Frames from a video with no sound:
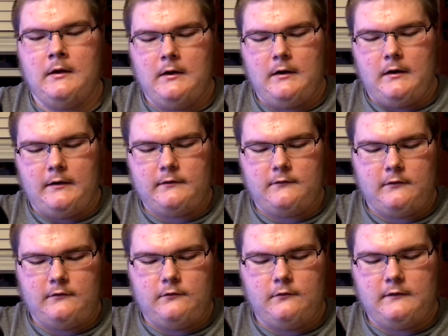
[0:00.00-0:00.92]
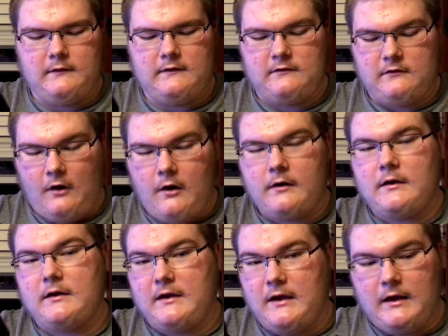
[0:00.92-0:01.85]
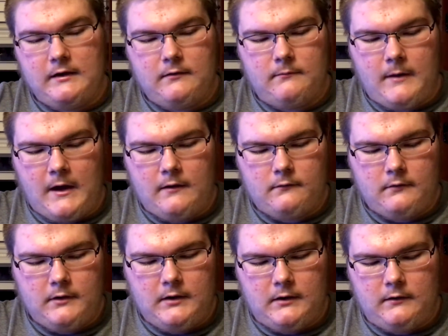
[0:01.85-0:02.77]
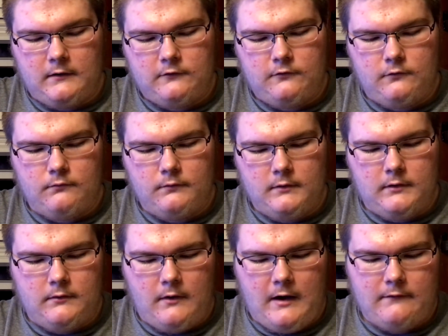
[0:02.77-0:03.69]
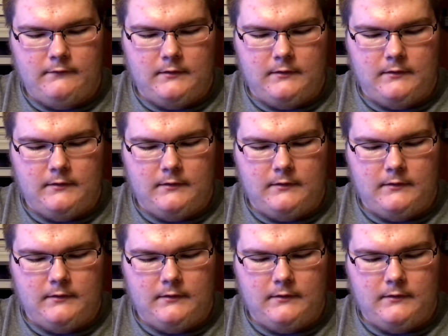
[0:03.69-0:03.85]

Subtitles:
I suggest using the stock Canon battery unless you really don't have any